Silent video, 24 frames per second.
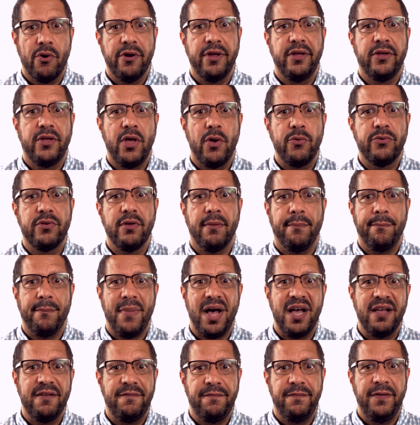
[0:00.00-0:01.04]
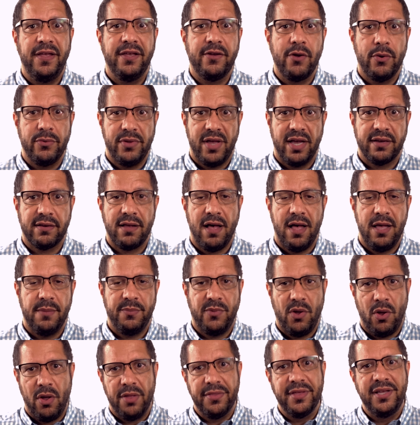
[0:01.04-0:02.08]
you go to myfico.com.
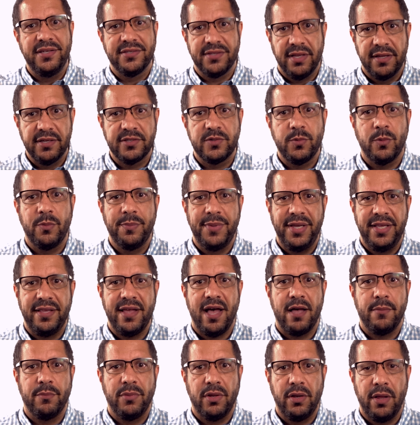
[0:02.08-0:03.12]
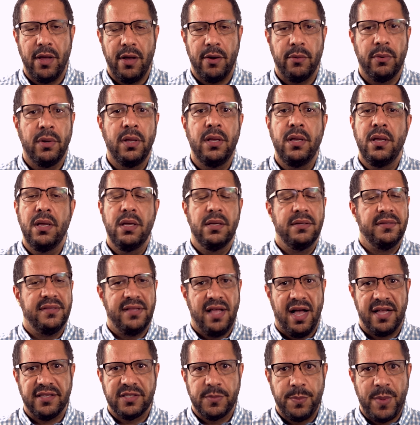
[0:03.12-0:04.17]
All these links will be down below.
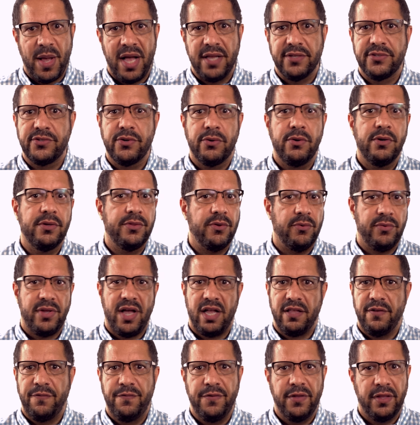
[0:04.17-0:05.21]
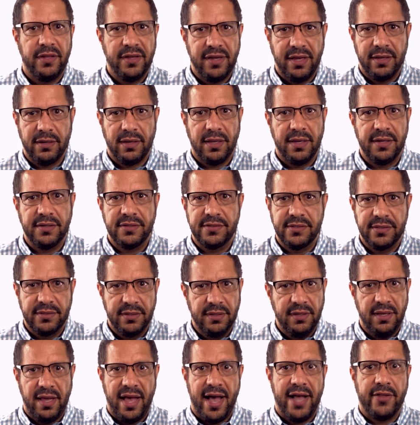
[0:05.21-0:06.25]
Not sponsored, they're not affiliate links
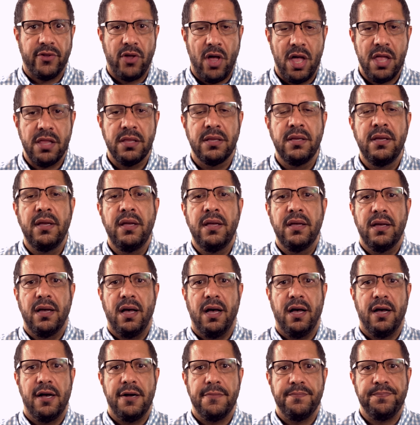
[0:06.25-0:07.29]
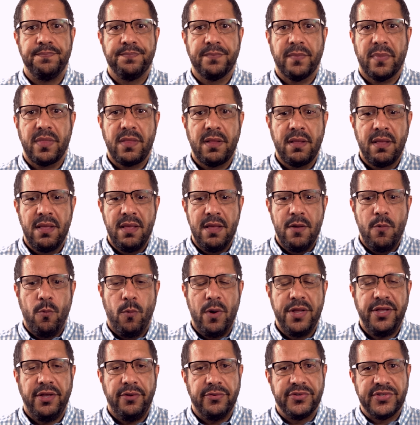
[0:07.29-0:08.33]
at all.
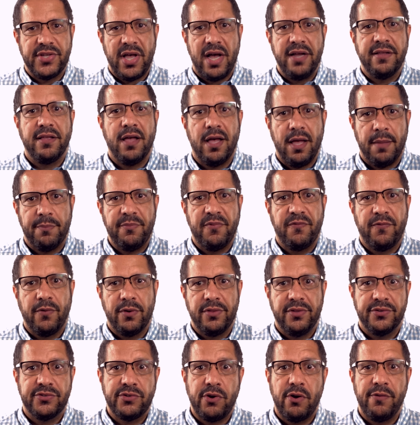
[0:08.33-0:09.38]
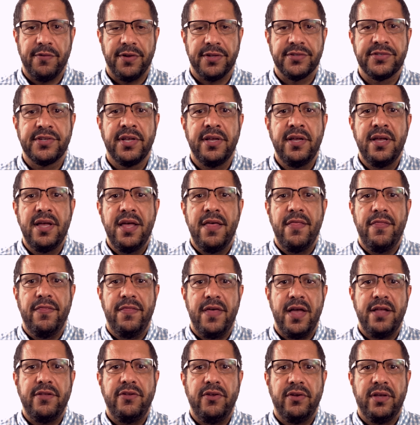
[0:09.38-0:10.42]
When you sign up for the service,
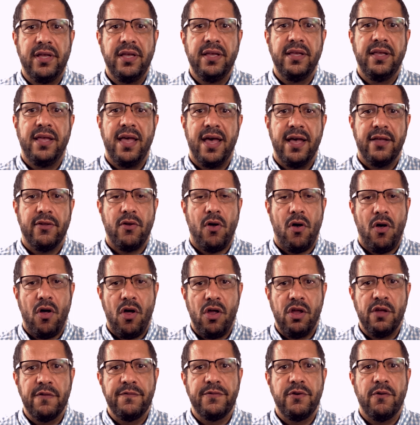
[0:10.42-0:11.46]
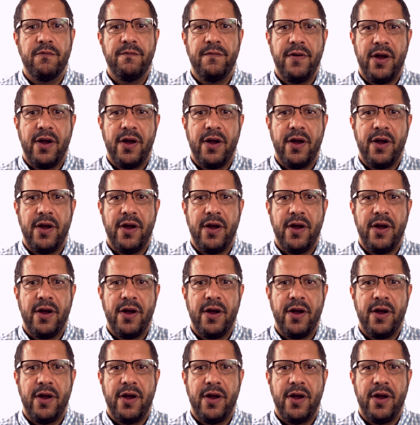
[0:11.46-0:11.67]
then you can get all of your